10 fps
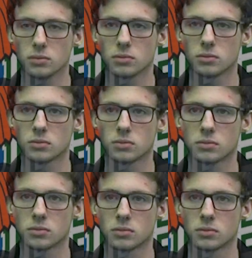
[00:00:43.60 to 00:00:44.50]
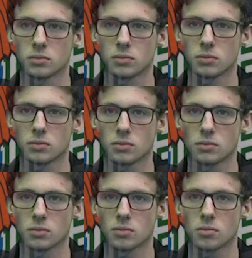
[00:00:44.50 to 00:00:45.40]

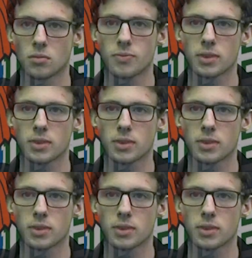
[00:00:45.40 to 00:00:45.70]
No words are spoken by the person on screen.